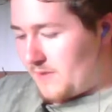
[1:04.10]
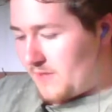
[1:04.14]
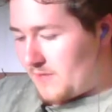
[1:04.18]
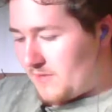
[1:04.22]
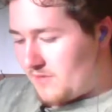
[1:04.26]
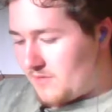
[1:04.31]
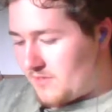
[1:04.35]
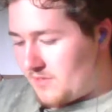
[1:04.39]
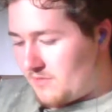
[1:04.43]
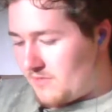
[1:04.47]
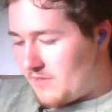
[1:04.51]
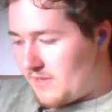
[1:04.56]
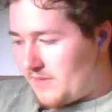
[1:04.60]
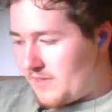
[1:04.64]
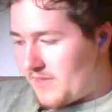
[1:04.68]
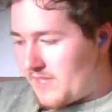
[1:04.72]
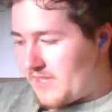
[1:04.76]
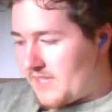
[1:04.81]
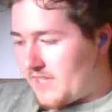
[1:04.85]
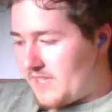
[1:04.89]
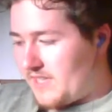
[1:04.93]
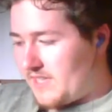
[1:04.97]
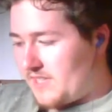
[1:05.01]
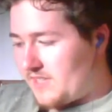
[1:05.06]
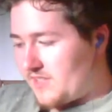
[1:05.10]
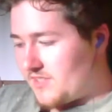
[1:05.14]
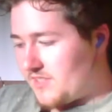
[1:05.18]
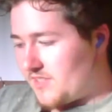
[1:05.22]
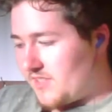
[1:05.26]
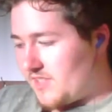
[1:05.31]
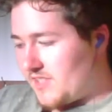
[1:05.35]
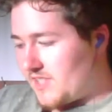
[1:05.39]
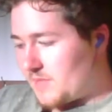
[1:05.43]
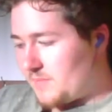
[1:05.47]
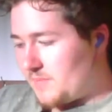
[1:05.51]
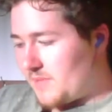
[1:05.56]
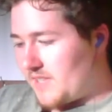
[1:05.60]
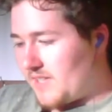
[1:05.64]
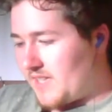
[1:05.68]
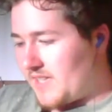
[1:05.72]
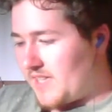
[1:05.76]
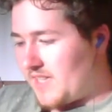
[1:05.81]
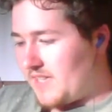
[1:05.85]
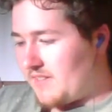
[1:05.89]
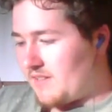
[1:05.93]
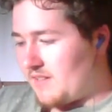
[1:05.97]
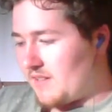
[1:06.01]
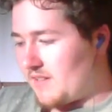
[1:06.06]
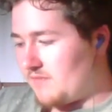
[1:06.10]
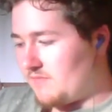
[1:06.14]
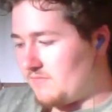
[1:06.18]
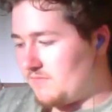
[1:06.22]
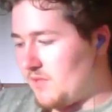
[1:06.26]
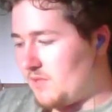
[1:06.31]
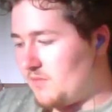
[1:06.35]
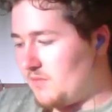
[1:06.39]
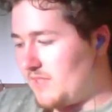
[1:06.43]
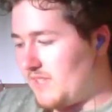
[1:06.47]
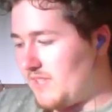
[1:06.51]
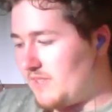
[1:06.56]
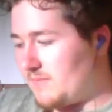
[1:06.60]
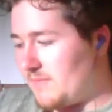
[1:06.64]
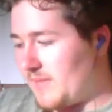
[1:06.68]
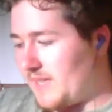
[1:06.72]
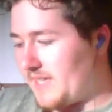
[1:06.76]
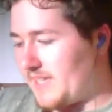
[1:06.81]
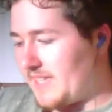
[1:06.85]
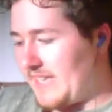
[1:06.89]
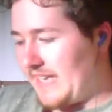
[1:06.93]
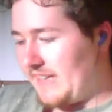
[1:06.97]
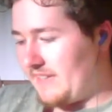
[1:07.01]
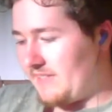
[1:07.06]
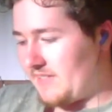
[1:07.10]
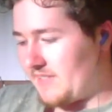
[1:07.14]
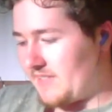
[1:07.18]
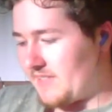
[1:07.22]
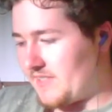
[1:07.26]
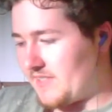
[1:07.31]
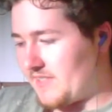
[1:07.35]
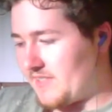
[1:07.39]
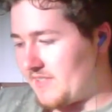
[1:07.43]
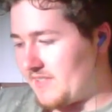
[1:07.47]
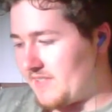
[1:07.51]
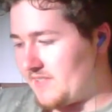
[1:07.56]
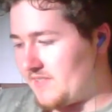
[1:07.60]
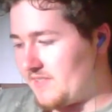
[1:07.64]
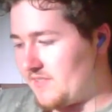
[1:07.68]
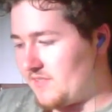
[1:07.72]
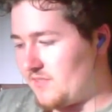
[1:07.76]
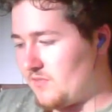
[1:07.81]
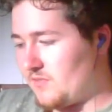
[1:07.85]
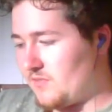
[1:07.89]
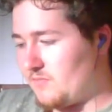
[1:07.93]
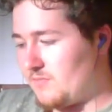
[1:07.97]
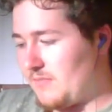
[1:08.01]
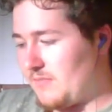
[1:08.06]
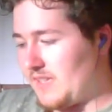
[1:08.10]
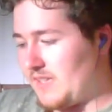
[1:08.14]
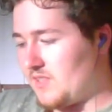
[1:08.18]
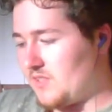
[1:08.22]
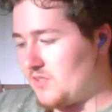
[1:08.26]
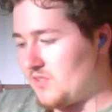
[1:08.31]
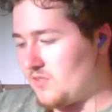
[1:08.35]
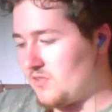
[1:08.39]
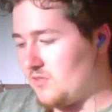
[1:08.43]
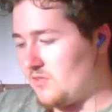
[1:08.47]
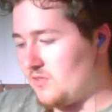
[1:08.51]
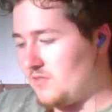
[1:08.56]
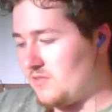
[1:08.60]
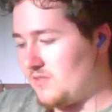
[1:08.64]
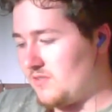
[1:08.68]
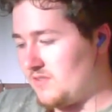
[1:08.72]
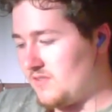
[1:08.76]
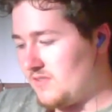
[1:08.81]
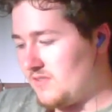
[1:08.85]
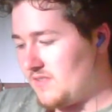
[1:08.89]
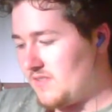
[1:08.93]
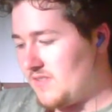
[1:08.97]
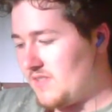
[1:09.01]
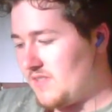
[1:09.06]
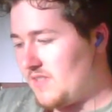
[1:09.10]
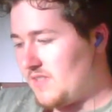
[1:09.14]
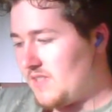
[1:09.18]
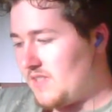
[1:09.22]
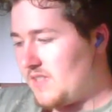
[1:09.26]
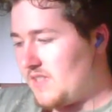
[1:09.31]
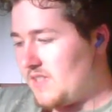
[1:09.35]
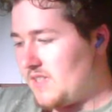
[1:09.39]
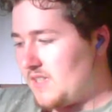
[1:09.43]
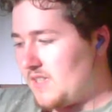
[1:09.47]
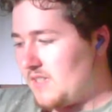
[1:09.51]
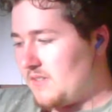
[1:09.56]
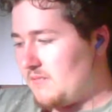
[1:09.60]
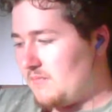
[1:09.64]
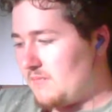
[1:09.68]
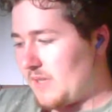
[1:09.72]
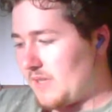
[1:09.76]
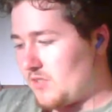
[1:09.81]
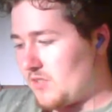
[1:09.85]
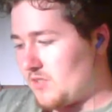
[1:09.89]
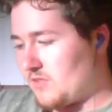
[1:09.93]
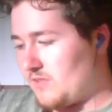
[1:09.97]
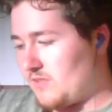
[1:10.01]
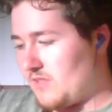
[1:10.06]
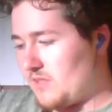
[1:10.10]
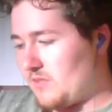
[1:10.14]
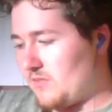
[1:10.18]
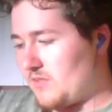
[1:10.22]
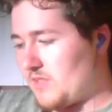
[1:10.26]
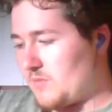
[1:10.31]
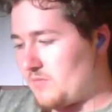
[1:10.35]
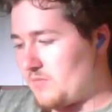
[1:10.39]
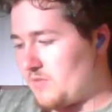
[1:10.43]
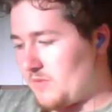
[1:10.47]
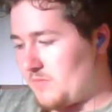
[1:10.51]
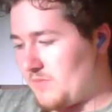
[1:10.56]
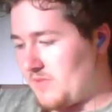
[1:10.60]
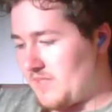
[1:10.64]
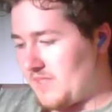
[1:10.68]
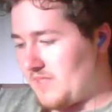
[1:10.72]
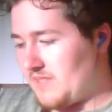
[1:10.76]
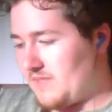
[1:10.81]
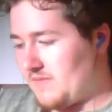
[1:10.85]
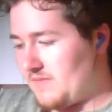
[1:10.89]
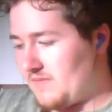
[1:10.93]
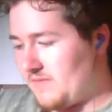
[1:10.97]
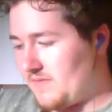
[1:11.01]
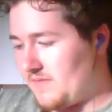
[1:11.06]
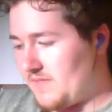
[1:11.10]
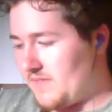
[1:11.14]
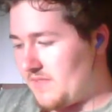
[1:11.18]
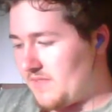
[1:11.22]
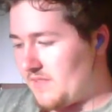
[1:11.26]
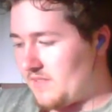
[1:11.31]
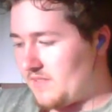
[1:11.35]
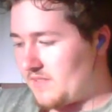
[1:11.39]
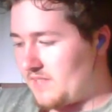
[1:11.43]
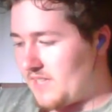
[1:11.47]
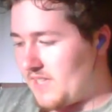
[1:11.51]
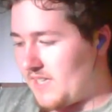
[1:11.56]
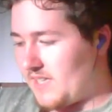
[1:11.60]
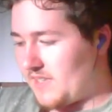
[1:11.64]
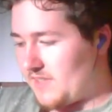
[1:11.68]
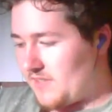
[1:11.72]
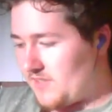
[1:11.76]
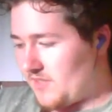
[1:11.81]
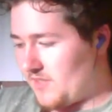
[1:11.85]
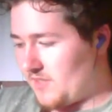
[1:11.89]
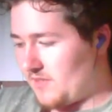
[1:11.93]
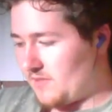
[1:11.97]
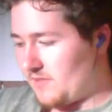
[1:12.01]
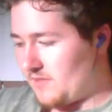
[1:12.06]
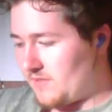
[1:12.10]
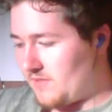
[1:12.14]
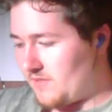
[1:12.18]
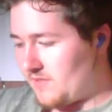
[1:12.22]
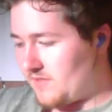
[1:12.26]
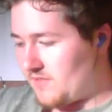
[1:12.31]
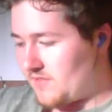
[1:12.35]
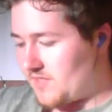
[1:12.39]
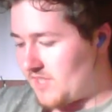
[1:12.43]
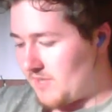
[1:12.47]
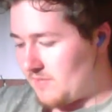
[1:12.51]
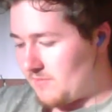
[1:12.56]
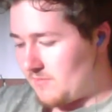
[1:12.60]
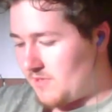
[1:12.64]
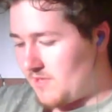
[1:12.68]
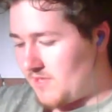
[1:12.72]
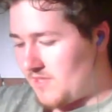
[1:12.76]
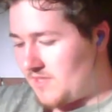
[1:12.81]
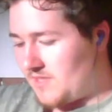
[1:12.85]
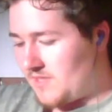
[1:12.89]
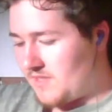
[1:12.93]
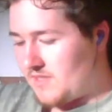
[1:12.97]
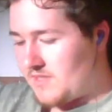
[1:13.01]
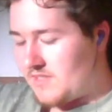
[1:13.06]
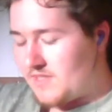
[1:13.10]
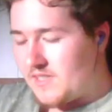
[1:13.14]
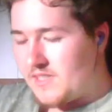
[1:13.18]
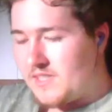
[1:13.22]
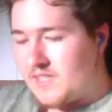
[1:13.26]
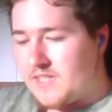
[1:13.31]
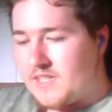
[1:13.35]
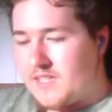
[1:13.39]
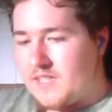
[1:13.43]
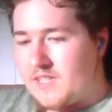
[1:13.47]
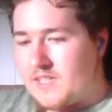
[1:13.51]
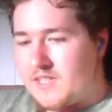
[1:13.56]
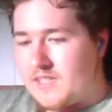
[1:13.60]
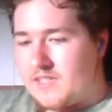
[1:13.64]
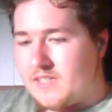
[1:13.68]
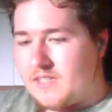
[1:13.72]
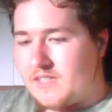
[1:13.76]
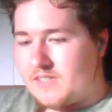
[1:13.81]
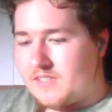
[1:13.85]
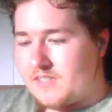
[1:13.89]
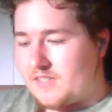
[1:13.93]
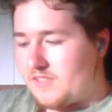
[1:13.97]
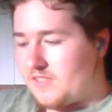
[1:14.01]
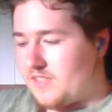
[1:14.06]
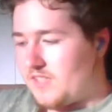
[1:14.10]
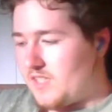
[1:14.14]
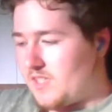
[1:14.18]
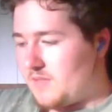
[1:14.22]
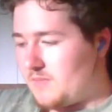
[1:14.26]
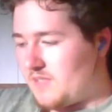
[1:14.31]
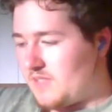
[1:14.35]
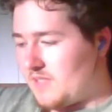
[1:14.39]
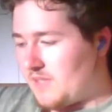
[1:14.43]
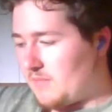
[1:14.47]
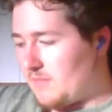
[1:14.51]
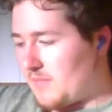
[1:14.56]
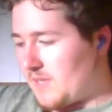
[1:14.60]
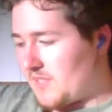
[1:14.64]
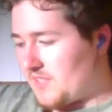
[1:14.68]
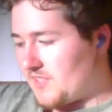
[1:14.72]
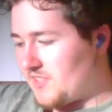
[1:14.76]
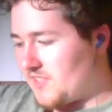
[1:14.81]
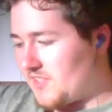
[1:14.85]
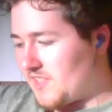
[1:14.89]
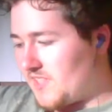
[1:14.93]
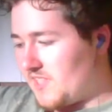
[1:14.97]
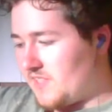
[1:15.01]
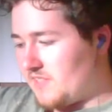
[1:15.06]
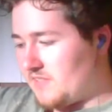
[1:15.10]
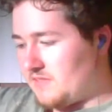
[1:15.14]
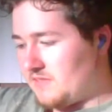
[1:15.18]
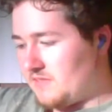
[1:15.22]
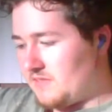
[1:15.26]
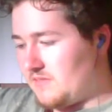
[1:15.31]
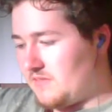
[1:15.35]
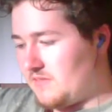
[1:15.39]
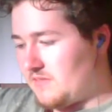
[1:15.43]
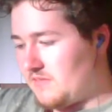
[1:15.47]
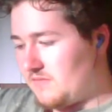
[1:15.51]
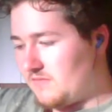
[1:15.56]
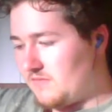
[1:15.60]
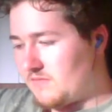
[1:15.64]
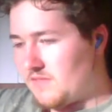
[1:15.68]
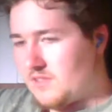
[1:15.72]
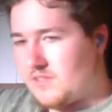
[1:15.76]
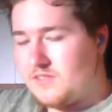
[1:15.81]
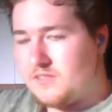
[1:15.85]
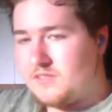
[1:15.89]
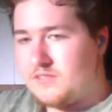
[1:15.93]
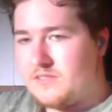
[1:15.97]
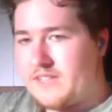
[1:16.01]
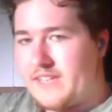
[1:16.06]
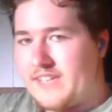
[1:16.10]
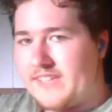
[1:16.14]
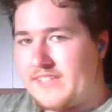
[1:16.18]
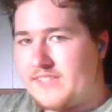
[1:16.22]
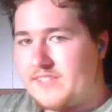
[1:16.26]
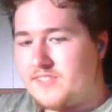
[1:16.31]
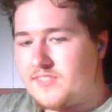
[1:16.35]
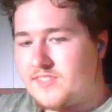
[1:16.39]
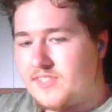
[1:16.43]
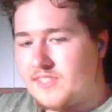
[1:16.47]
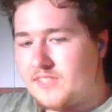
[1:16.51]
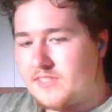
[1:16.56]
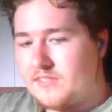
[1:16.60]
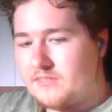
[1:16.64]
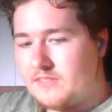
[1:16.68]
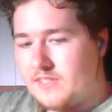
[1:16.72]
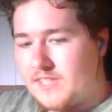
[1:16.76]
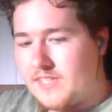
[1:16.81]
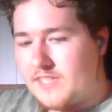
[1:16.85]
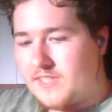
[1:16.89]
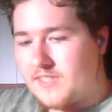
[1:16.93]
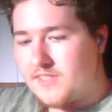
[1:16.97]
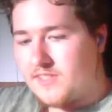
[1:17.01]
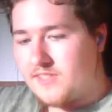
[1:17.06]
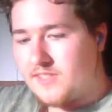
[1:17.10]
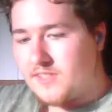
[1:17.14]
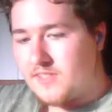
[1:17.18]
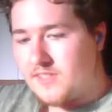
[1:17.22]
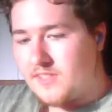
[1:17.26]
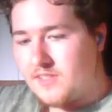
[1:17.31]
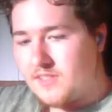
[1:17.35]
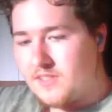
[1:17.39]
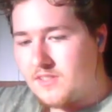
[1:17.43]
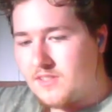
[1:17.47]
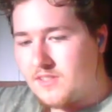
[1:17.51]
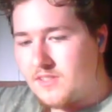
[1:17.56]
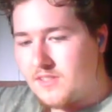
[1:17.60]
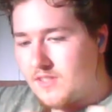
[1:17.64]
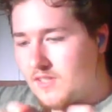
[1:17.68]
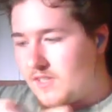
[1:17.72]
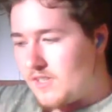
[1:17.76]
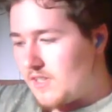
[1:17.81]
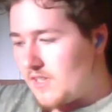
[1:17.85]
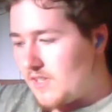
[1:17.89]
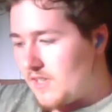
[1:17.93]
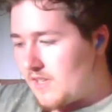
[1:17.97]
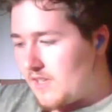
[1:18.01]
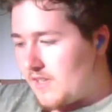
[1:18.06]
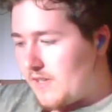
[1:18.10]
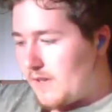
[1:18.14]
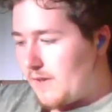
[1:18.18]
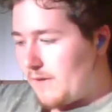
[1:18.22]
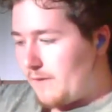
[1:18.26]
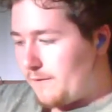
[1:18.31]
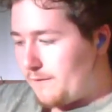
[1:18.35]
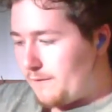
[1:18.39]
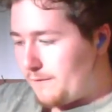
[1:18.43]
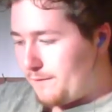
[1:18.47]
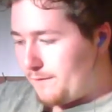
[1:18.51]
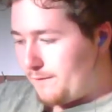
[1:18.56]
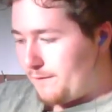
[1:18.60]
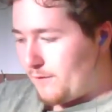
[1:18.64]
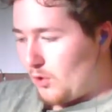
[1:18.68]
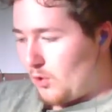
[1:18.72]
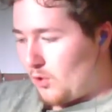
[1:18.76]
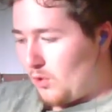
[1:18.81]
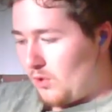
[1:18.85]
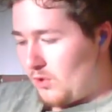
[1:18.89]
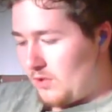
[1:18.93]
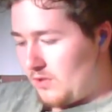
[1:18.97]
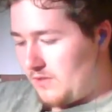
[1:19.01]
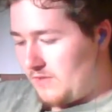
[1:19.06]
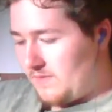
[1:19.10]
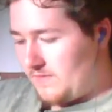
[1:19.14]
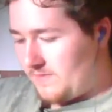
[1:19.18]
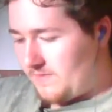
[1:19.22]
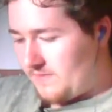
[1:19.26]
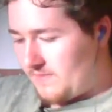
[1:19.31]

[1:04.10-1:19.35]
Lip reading: further ado, I think I need to start by rolling my character to make sure I do this properly. Okay, so step 1, I need to determine my skill. Roll a single dice. 4.